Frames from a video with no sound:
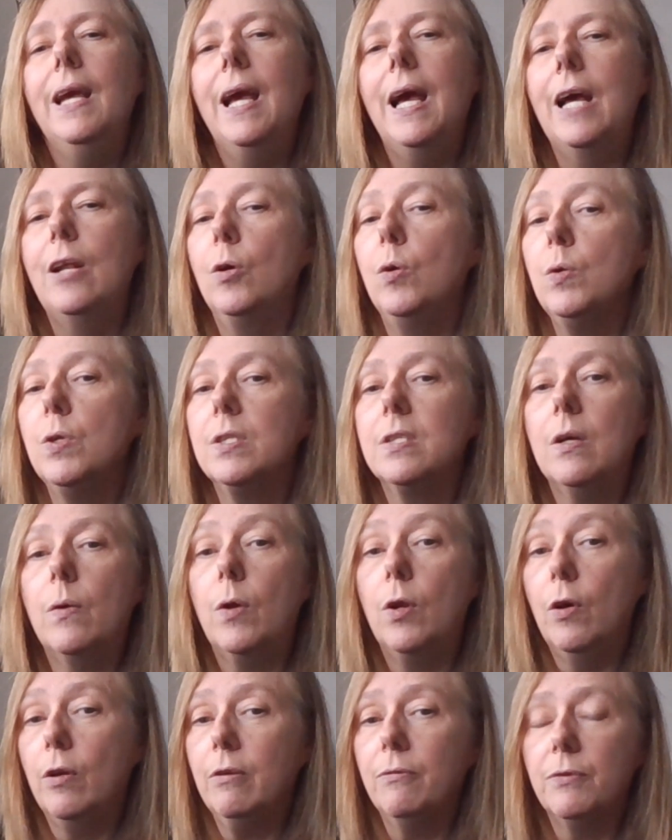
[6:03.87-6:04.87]
And also
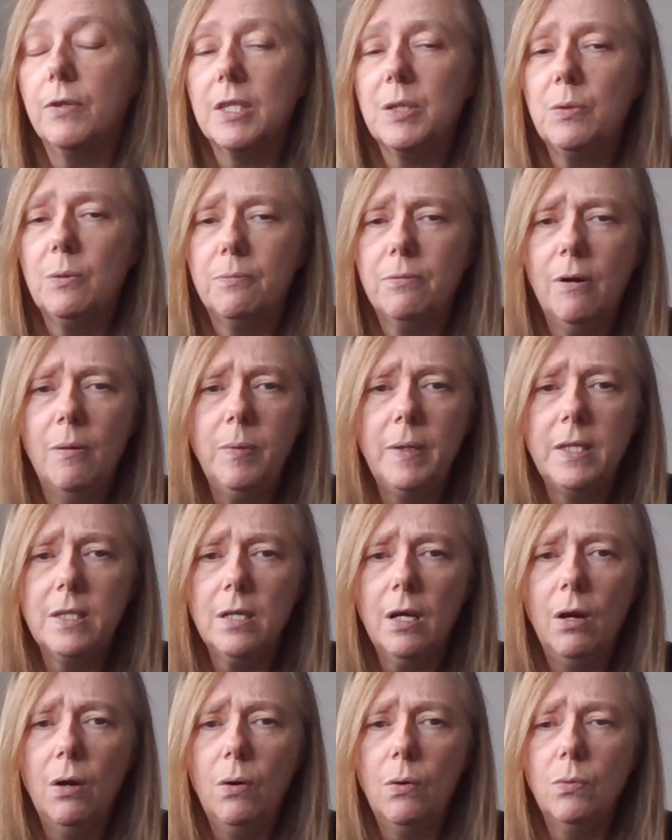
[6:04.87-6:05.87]
a lot of us were probably
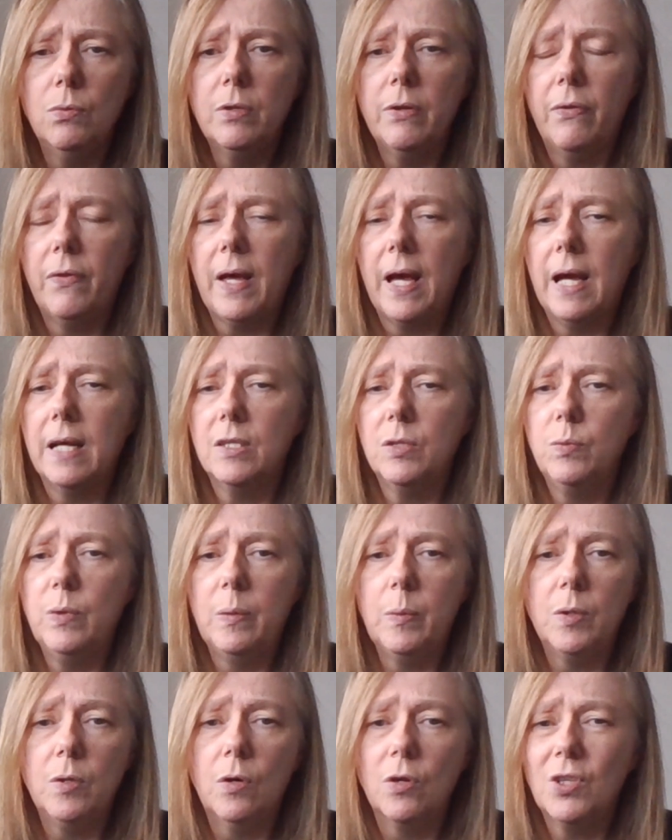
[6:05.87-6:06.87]
told that we
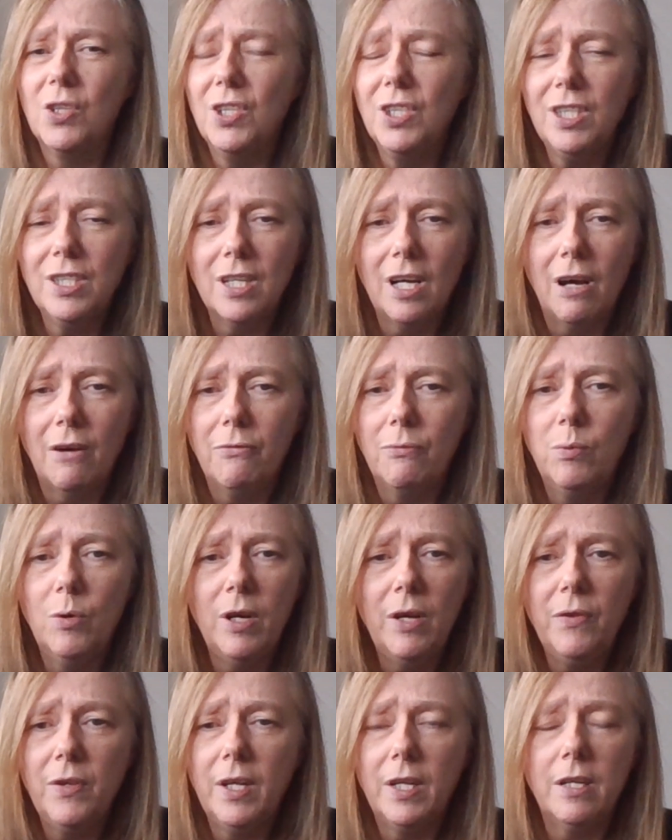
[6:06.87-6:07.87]
were not good enough,
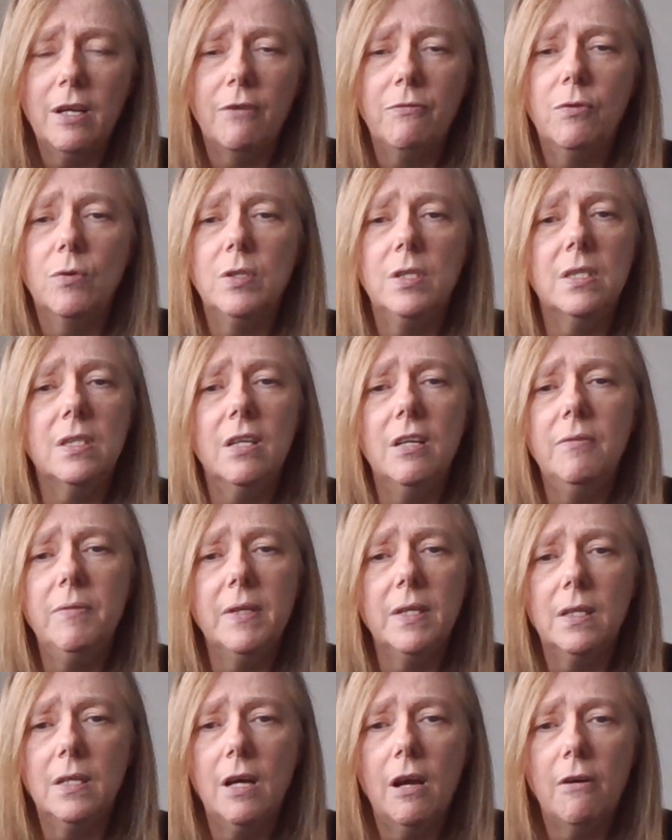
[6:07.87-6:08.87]
worthy enough or
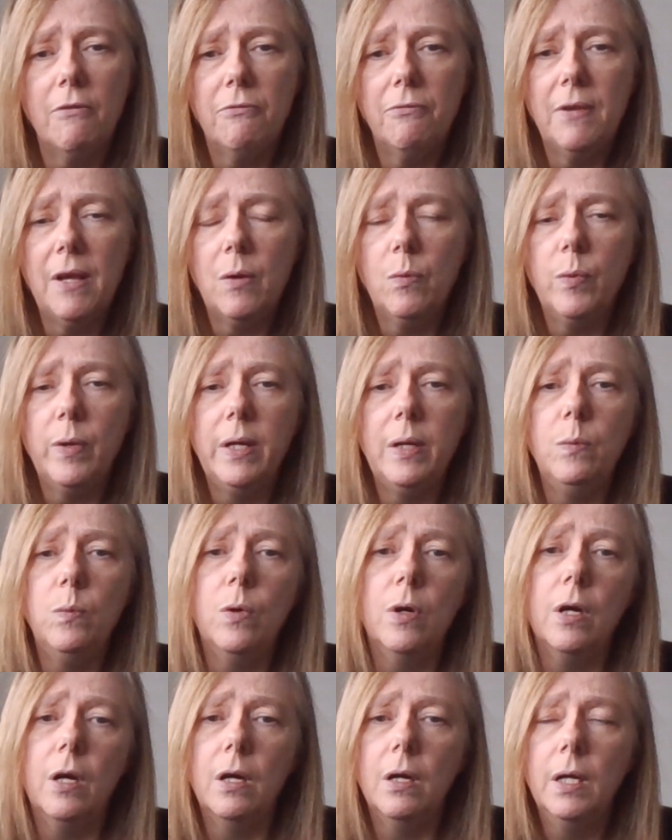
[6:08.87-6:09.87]
deserving enough, that we
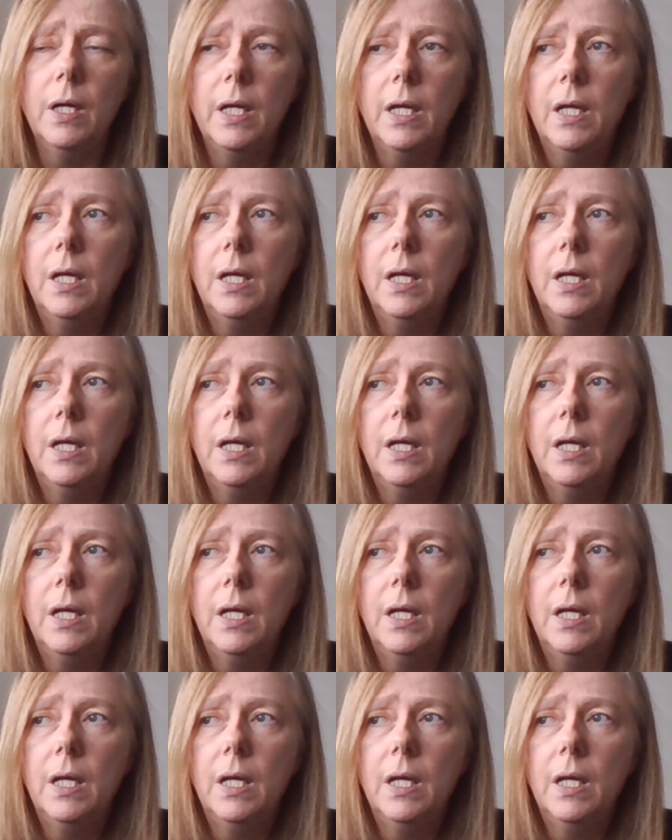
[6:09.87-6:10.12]
were